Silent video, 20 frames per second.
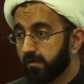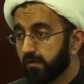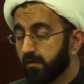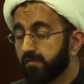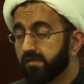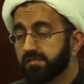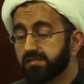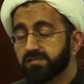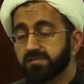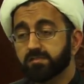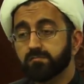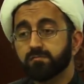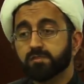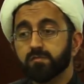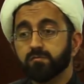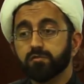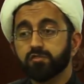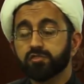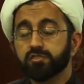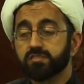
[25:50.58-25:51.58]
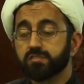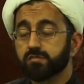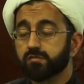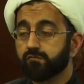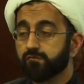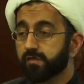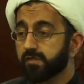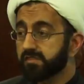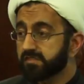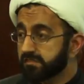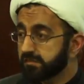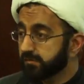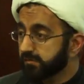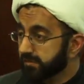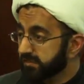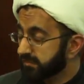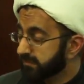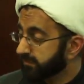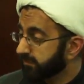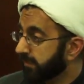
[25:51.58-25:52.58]
But this is something which is very
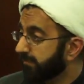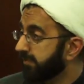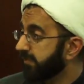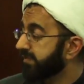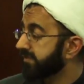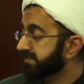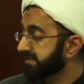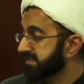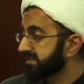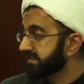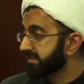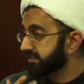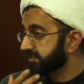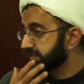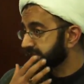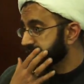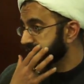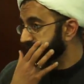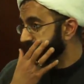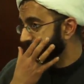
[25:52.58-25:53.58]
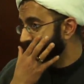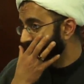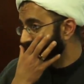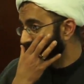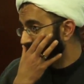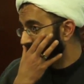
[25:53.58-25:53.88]
serious, my brothers and sisters.